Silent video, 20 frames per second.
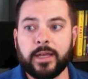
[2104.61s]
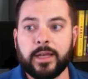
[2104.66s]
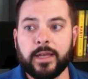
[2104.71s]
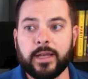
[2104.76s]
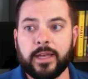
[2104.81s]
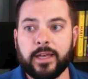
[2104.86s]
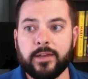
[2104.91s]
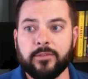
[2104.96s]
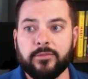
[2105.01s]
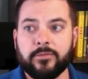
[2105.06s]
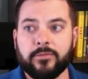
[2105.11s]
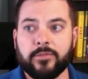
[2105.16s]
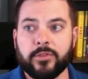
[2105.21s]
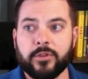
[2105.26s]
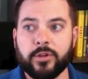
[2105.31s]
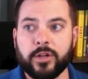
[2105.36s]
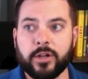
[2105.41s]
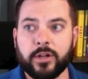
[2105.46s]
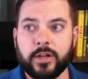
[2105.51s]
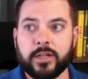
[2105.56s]
If through
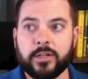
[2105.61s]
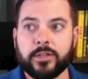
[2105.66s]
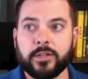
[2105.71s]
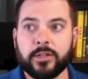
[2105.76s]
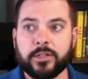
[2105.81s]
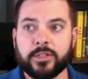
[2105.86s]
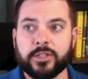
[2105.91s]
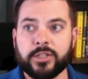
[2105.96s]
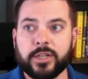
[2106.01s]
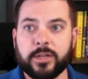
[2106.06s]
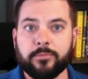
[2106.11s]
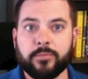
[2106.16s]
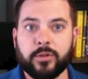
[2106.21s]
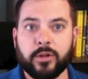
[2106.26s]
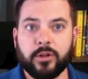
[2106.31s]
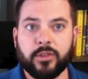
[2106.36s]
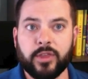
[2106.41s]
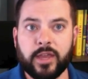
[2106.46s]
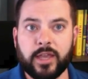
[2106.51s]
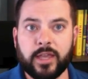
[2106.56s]
your internship you're
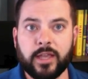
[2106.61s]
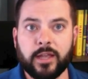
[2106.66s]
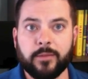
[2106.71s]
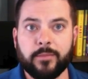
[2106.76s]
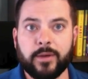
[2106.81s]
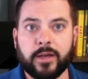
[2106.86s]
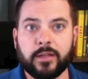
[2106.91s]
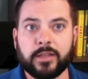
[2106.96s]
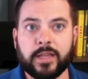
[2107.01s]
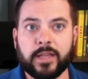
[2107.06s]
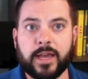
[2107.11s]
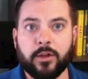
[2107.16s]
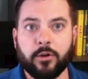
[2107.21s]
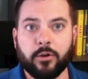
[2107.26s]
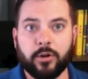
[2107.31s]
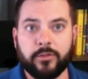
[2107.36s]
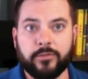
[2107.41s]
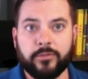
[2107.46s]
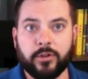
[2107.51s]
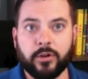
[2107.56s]
thinking about that,
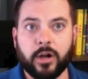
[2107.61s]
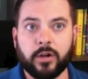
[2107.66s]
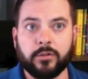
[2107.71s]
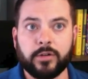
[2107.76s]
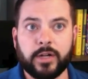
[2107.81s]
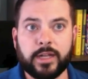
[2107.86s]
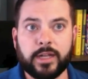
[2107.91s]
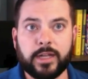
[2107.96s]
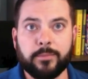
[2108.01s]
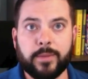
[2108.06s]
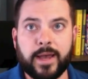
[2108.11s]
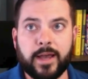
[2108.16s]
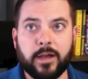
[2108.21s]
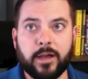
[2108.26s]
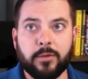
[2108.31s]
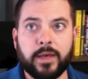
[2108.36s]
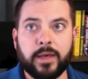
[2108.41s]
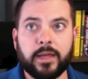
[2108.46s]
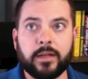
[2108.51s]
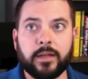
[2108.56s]
or if you're already a
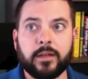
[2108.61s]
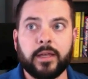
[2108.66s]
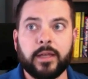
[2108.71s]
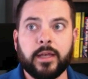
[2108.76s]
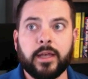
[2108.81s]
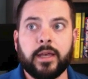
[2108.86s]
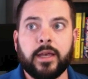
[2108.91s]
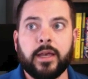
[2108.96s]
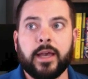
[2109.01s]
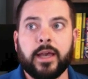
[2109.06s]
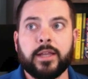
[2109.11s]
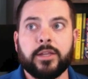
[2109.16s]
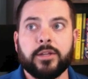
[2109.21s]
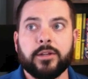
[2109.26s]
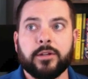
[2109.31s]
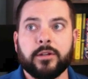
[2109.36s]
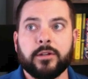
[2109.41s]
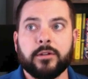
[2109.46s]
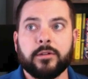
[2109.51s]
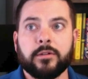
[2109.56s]
biomed and
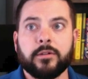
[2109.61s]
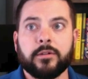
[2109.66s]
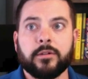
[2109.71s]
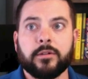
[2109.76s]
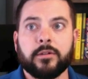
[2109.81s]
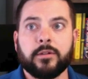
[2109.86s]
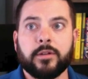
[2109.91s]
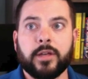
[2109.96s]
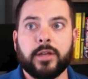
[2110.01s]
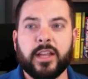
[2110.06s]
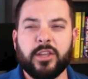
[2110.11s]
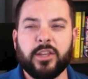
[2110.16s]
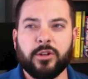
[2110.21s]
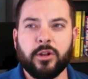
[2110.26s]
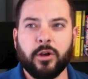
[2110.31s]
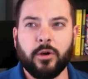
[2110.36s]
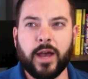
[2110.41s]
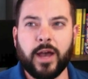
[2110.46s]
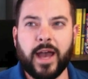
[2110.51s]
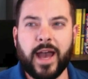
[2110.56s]
you're and you
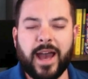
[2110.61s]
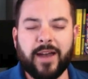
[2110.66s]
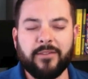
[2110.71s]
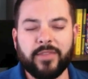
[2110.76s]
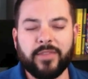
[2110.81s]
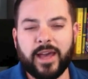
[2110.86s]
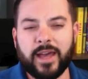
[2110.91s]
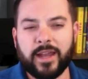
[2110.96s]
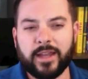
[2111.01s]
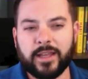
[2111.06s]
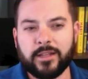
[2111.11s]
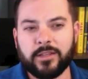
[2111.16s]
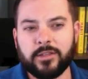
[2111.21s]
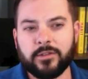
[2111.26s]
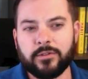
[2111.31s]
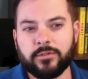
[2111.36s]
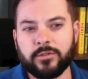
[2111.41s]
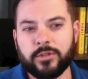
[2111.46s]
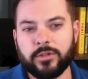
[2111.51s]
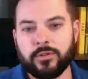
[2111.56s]
don't have that in you,
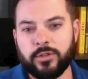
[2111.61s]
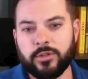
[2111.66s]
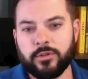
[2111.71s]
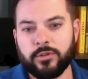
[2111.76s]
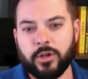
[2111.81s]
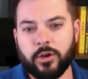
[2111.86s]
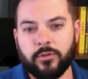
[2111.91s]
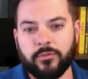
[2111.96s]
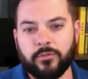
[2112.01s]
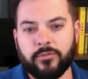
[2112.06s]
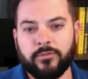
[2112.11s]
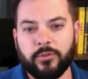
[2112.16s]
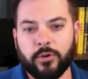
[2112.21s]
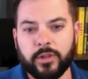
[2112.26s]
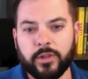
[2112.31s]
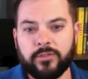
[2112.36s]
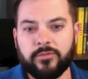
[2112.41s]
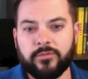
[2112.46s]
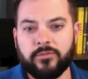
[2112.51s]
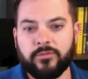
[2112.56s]
you don't
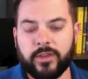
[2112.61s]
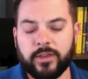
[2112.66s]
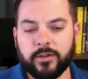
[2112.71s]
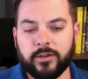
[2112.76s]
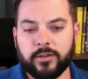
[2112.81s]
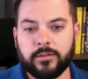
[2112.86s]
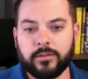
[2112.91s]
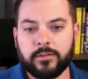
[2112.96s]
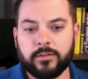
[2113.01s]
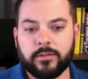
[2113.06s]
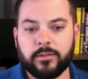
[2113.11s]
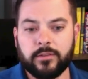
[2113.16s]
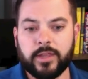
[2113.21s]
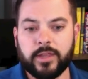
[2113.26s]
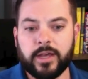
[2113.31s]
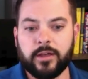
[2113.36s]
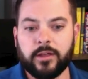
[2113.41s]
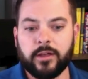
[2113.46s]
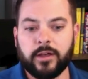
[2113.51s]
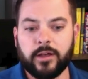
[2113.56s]
fully feel
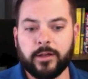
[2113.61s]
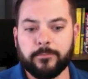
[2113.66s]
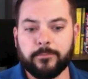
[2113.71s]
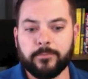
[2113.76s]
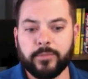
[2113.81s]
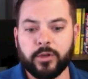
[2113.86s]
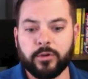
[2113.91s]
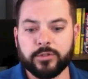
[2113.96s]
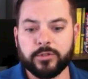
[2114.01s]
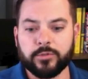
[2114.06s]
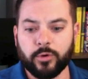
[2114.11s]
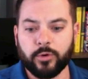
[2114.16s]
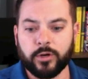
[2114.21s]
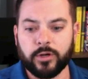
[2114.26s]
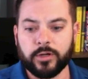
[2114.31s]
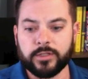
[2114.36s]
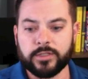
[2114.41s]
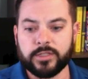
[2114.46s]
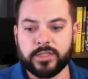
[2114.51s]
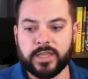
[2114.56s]
that those
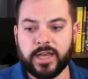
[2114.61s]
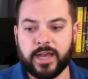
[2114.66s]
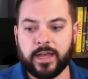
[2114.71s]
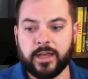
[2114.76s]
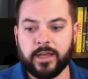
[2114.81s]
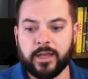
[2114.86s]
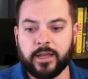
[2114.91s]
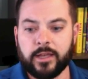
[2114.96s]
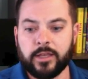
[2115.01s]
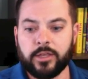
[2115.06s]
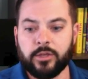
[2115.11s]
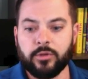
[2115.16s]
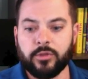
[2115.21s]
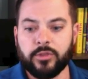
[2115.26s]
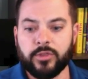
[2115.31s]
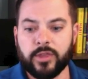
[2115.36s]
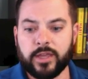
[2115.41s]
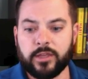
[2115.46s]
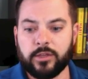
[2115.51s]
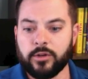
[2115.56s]
words, that you
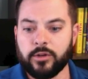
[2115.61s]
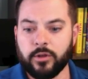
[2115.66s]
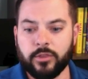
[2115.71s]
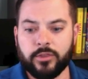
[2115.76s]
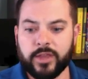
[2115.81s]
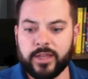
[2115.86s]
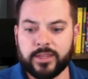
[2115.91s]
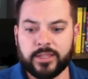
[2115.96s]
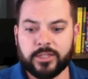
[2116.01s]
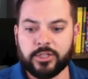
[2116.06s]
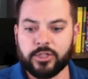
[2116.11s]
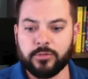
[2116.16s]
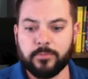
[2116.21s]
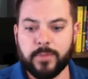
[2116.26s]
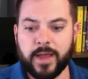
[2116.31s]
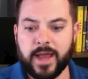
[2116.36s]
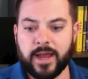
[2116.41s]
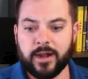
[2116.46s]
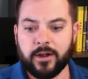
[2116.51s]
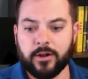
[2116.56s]
don't think that you
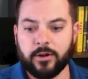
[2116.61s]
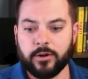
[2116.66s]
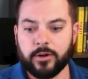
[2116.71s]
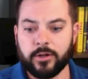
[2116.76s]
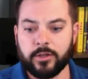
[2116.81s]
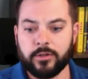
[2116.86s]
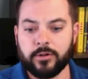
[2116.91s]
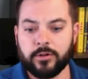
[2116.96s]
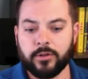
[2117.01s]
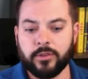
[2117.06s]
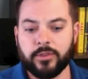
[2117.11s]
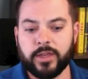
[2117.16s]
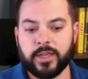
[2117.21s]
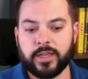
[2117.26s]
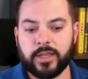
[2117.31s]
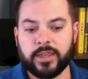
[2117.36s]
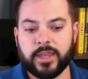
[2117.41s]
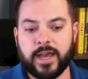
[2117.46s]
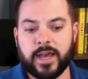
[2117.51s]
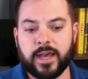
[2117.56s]
matter, or you don't
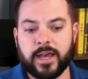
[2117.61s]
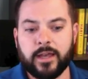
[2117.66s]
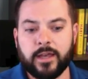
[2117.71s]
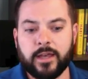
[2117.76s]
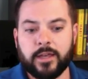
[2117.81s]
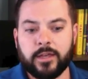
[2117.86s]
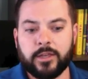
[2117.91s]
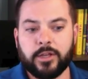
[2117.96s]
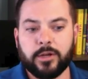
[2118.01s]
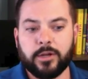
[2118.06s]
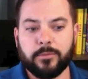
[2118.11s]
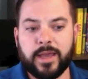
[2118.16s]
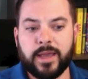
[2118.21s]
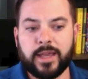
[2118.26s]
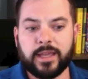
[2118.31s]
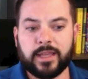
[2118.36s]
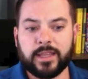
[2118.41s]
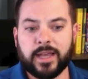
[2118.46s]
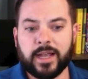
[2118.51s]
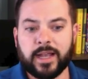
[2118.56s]
think that you're
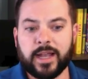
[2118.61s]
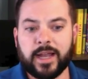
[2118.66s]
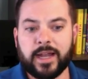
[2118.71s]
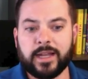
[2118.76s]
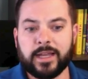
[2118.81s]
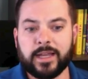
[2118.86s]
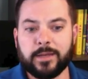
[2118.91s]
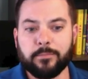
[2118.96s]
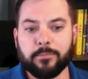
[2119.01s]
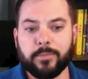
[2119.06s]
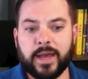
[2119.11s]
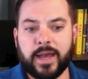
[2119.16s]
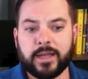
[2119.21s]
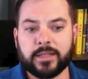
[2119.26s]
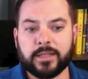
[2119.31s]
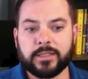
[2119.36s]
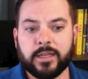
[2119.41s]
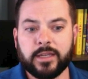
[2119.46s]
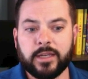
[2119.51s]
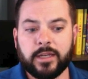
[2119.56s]
making that kind of
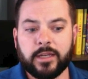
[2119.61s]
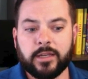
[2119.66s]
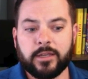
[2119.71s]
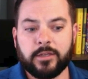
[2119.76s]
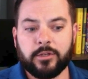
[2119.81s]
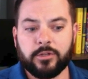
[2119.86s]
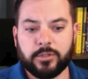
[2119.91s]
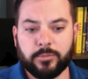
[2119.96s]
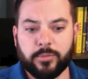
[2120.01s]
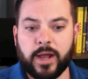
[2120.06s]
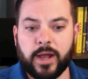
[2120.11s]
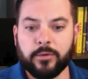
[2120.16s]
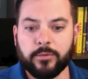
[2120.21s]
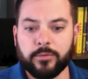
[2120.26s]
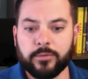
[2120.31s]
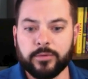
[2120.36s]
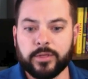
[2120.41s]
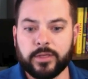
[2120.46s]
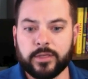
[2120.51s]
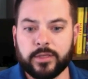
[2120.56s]
impact, you should
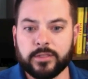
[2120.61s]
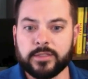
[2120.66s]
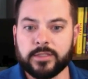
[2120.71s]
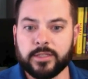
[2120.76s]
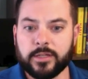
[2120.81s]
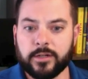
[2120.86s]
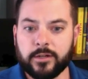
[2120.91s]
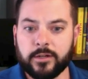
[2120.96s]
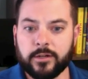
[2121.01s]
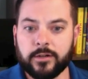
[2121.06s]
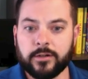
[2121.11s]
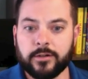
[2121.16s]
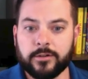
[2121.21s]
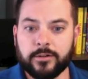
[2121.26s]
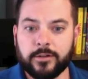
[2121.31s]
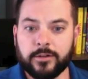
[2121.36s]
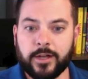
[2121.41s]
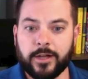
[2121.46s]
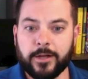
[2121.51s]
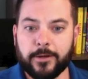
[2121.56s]
probably consider
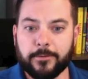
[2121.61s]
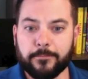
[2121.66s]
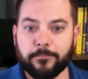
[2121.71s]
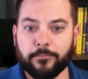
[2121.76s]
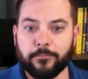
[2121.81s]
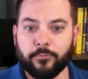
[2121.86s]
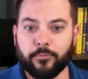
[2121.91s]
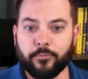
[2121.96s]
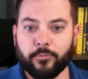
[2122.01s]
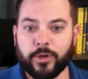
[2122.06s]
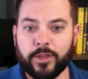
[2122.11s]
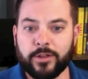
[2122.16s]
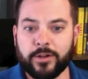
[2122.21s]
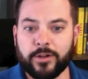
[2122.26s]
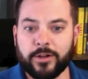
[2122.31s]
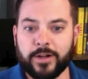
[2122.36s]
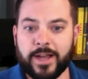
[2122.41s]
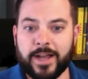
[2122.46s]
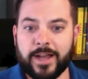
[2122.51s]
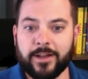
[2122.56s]
whether
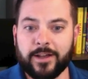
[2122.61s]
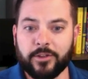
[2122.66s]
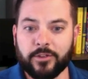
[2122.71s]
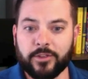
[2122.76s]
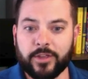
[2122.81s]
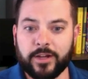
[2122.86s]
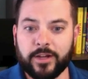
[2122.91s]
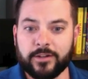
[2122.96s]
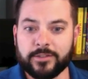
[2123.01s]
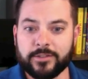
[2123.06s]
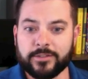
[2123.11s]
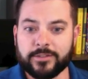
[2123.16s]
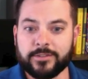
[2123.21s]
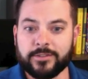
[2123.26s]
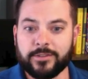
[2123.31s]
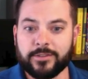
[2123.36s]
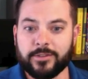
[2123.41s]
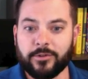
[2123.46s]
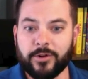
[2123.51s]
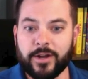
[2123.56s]
or not healthcare is
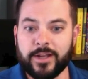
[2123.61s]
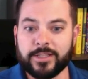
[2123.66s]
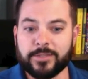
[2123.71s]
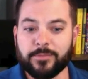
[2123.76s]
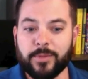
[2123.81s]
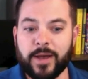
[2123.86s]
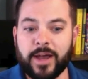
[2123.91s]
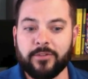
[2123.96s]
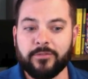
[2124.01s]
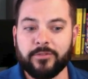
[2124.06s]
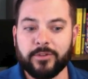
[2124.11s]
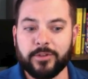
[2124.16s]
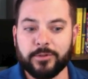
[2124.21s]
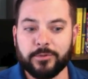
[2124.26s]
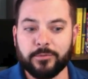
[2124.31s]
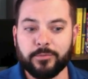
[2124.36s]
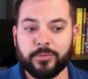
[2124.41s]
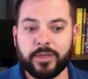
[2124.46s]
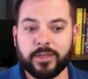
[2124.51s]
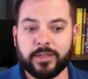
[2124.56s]
the right spot for
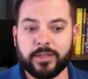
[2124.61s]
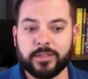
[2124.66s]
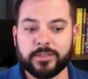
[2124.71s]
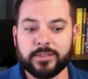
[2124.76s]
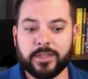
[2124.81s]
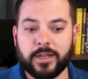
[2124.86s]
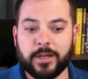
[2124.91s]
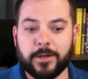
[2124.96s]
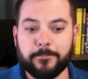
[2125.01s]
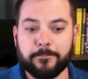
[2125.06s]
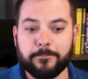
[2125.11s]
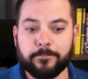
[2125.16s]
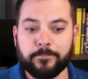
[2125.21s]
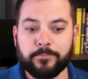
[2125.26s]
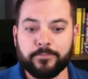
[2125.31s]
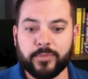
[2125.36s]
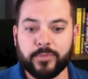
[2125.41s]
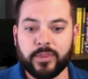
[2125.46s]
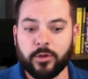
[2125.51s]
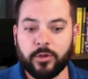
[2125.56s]
you, because
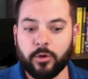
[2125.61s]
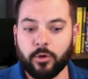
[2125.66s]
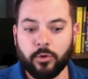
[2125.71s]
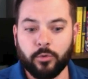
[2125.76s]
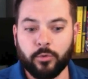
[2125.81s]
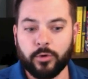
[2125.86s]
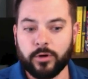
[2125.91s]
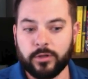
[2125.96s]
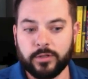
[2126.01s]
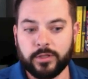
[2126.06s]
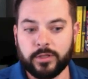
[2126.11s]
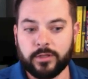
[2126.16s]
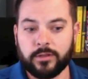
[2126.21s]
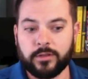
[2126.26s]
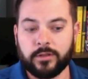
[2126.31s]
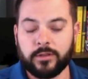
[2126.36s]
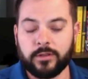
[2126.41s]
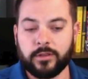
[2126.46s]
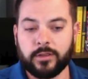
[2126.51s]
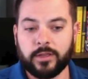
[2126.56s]
the whole world
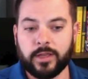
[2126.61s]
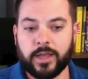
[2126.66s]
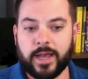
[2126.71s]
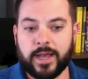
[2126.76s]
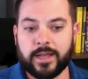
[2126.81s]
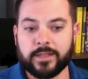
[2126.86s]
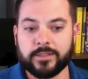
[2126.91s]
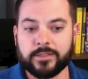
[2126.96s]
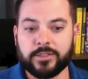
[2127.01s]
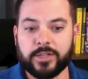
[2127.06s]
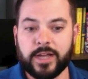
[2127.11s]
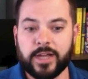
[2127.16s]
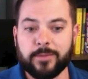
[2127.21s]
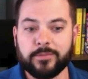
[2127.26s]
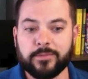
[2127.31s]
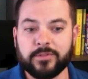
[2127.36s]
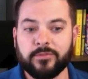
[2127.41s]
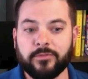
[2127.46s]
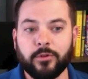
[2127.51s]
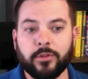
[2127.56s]
has
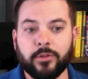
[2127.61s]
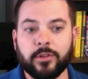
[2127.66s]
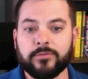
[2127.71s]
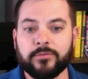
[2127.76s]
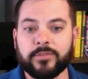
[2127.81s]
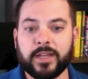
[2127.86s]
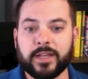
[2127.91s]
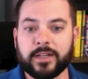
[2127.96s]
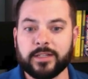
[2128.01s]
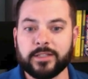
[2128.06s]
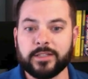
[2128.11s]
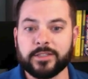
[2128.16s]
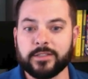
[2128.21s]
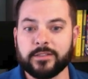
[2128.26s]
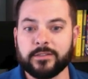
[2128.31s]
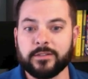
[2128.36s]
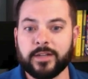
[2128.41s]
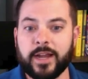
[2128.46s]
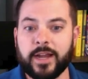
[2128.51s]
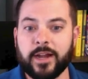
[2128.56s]
jobs full of
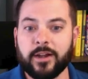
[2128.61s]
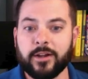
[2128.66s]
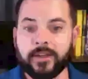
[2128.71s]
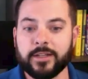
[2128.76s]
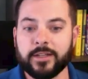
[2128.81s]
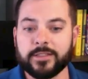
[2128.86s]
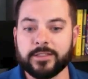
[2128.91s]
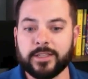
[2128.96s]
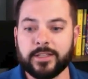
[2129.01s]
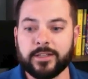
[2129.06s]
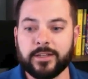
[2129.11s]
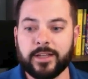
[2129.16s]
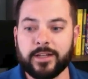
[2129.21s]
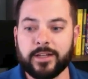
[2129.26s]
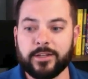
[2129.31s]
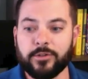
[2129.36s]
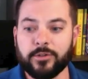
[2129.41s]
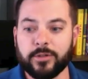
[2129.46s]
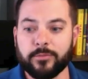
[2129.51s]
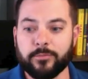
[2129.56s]
technician areas,
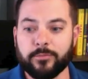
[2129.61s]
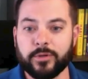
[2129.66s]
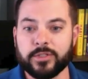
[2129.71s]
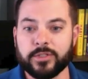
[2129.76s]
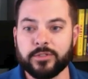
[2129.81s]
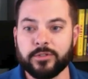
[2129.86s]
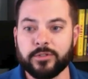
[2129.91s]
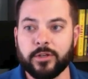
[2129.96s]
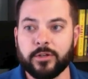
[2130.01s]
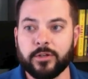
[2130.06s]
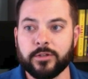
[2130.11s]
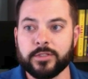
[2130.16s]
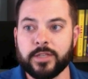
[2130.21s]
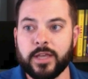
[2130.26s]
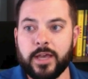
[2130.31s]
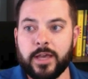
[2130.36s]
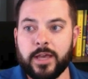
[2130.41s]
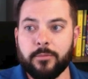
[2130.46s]
and you can pursue those.